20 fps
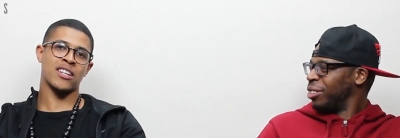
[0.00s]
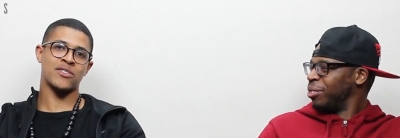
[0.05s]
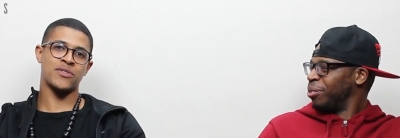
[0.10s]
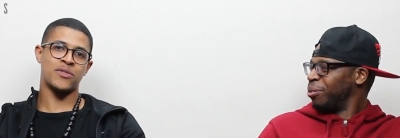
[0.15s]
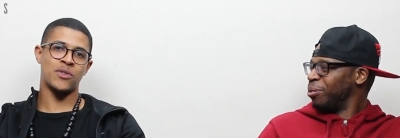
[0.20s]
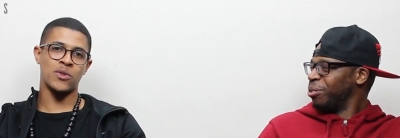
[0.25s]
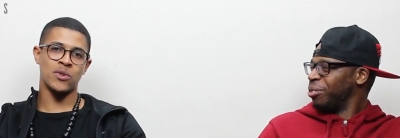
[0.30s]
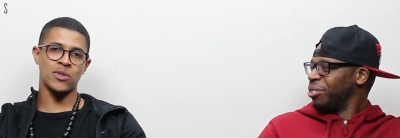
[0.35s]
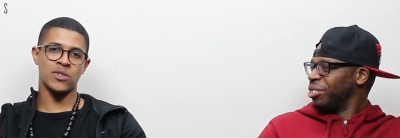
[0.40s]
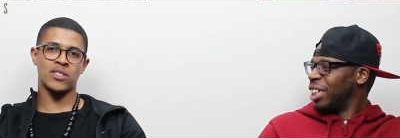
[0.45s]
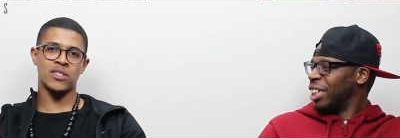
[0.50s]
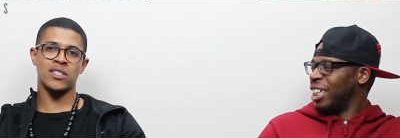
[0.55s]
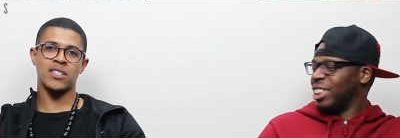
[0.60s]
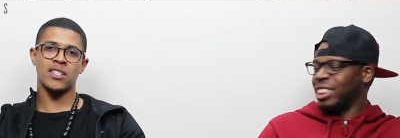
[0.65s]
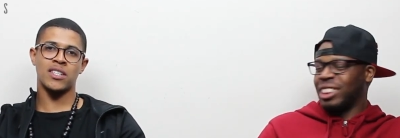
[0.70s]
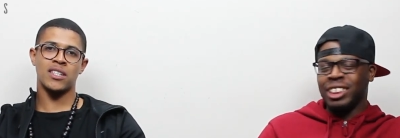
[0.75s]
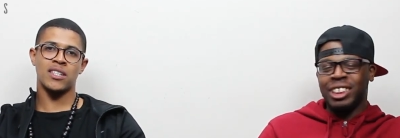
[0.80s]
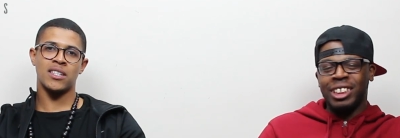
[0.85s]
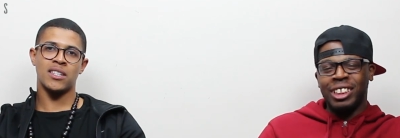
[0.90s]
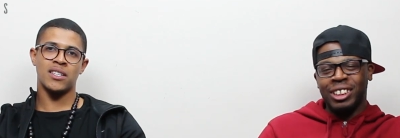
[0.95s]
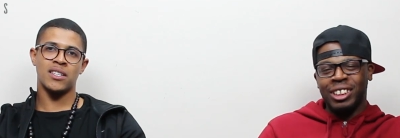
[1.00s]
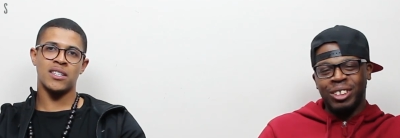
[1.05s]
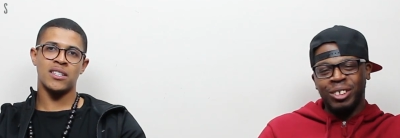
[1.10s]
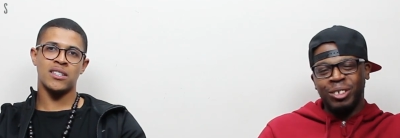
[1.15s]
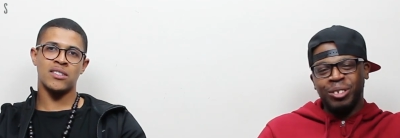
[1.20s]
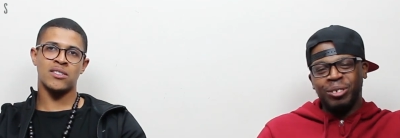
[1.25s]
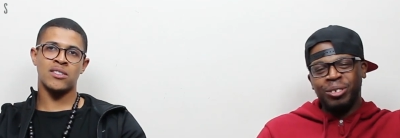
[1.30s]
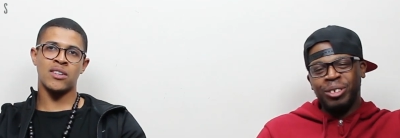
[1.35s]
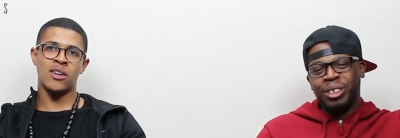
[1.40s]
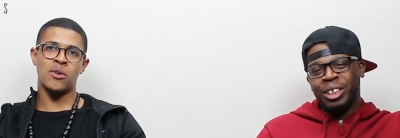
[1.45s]
Speaker 1: X Force. That's it.
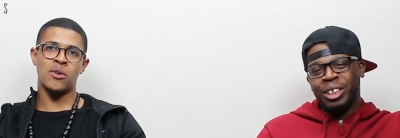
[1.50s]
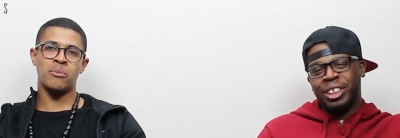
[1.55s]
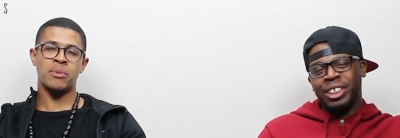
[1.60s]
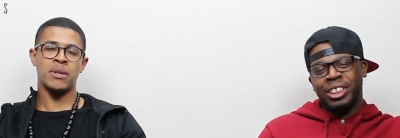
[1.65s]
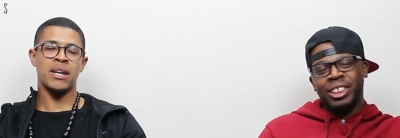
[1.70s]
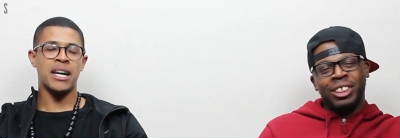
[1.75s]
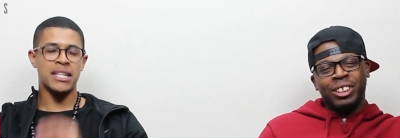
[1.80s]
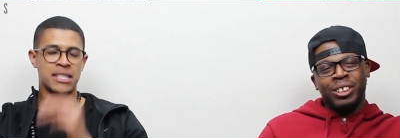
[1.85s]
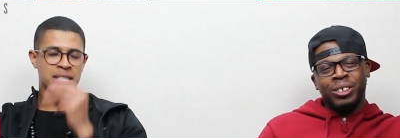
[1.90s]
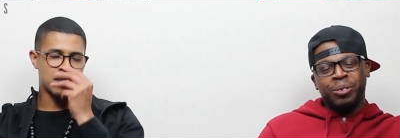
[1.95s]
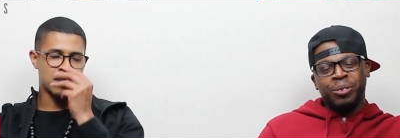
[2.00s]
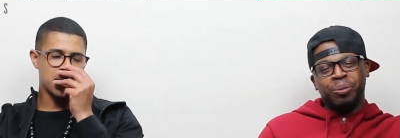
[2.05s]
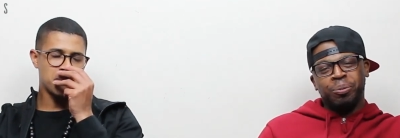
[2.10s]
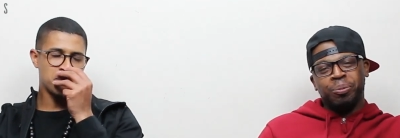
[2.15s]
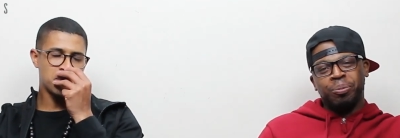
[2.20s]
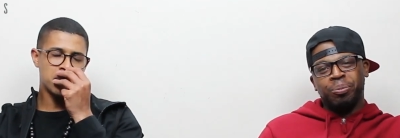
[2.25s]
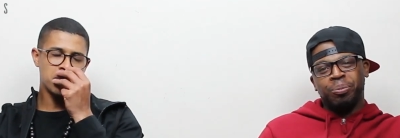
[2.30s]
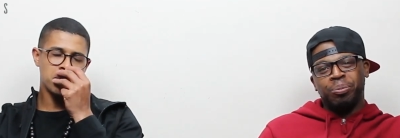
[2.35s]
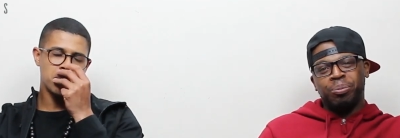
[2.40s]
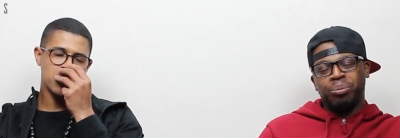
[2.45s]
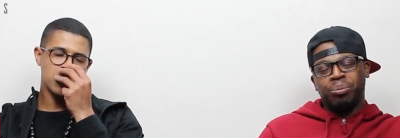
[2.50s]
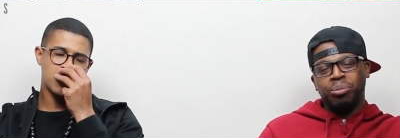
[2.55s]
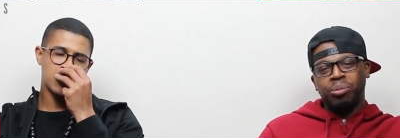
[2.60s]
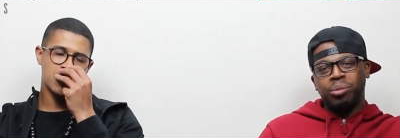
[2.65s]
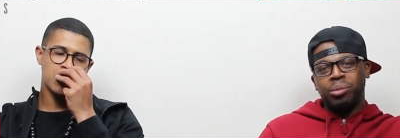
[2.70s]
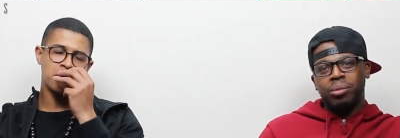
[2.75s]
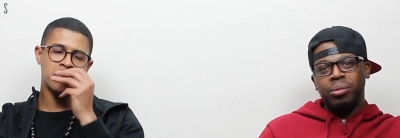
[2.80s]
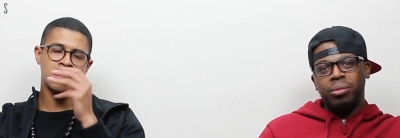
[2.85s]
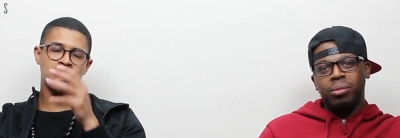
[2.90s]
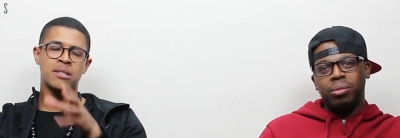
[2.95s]
So, but like the team seems, it
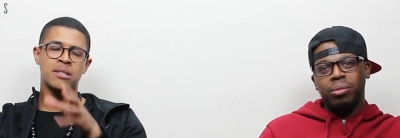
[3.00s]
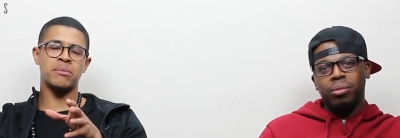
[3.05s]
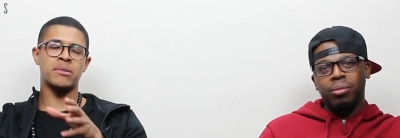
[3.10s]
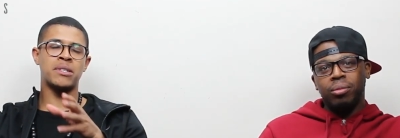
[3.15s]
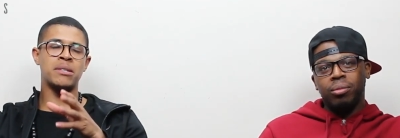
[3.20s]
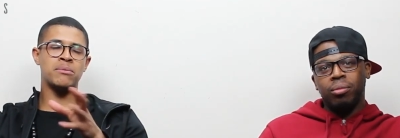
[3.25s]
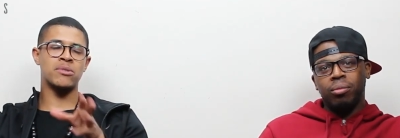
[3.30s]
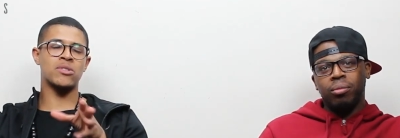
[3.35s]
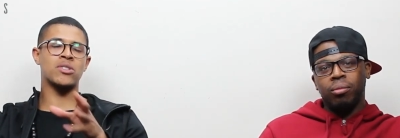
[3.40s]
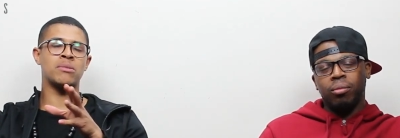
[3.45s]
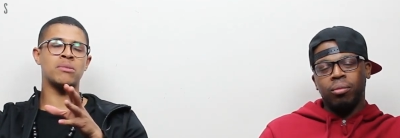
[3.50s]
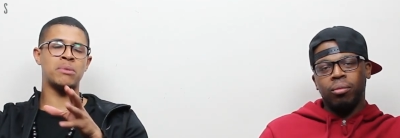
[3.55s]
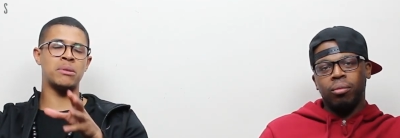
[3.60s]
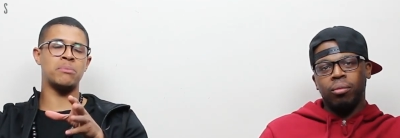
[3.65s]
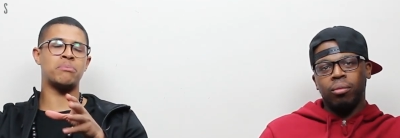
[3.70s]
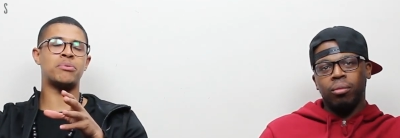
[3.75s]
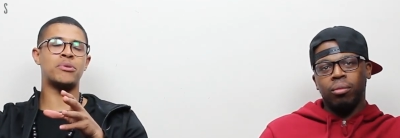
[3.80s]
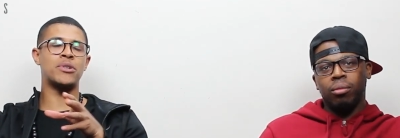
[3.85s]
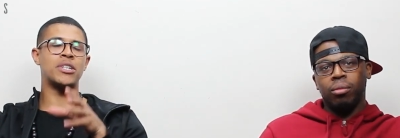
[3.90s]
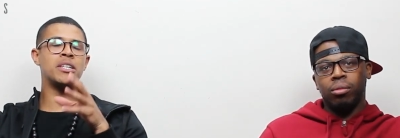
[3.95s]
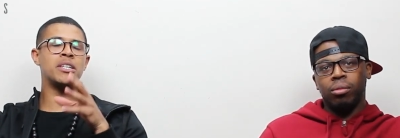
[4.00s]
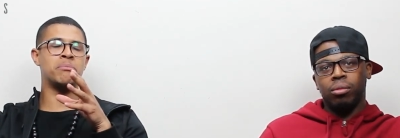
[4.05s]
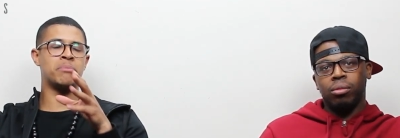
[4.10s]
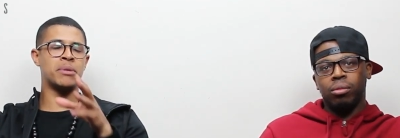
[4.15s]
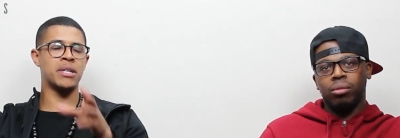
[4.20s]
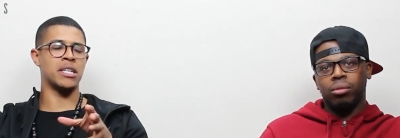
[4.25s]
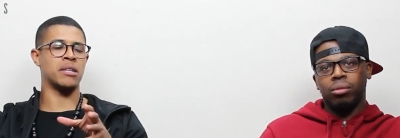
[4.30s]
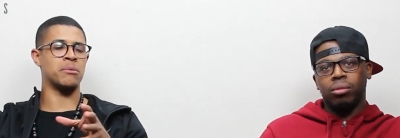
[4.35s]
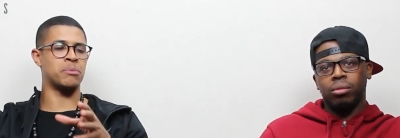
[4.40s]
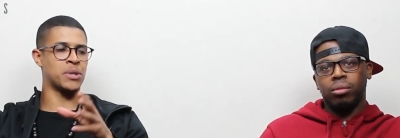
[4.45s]
seems the team's gonna be pretty
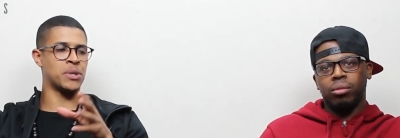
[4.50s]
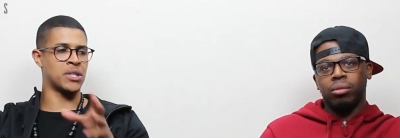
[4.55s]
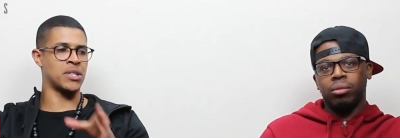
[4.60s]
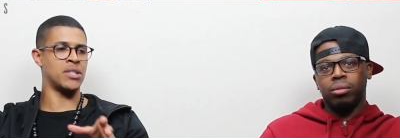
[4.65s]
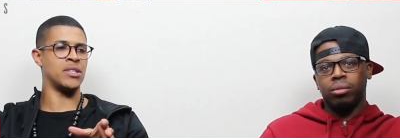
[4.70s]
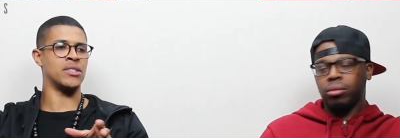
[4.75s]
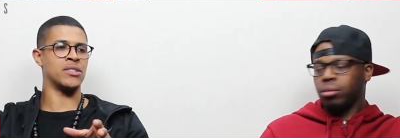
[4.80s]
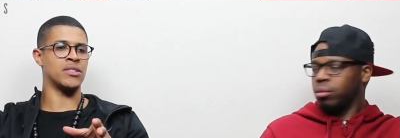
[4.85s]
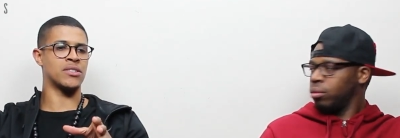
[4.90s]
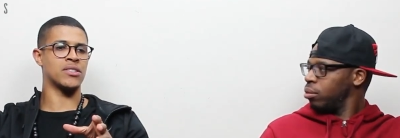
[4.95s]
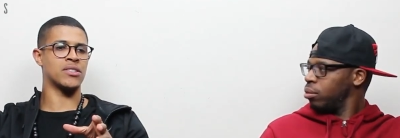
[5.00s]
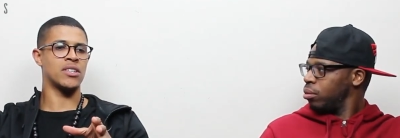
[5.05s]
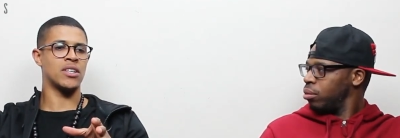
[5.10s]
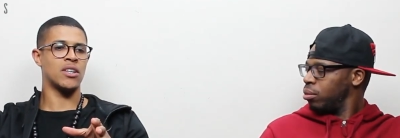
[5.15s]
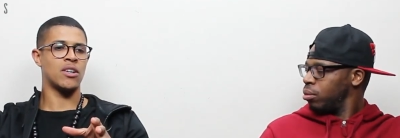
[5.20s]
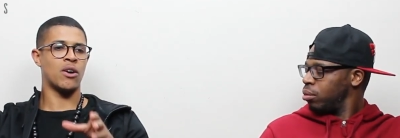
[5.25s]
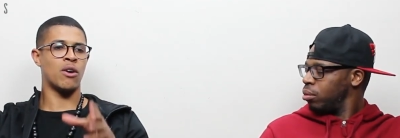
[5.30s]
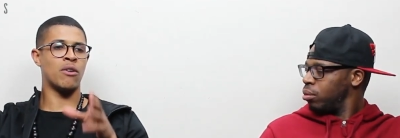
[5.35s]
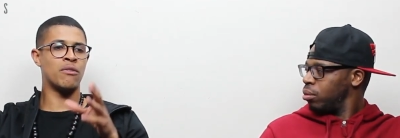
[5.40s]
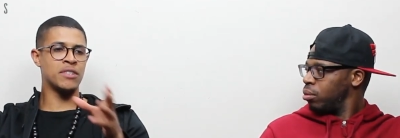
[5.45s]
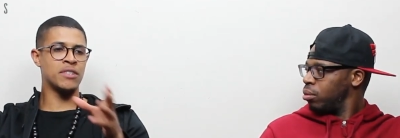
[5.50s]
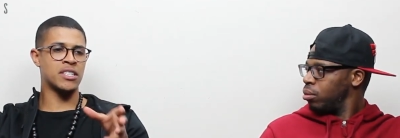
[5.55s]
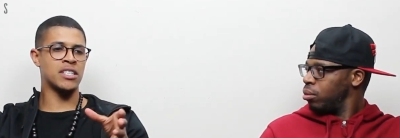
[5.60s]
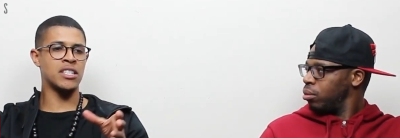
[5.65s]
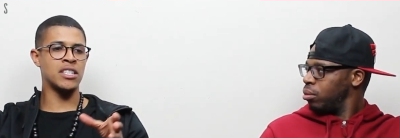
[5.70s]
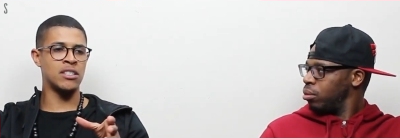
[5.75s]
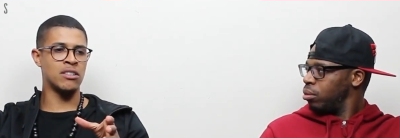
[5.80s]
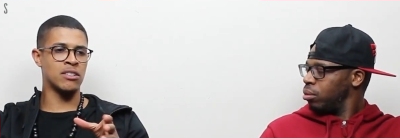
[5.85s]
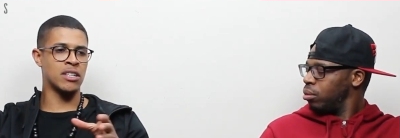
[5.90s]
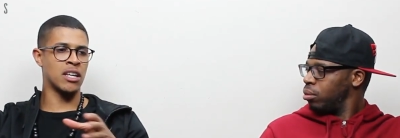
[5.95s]
big because
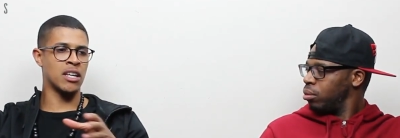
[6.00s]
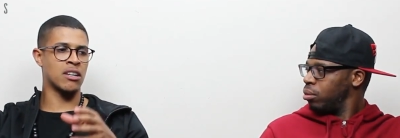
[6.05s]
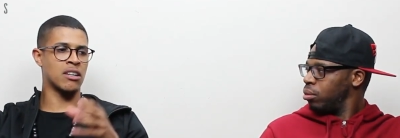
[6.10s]
obviously you're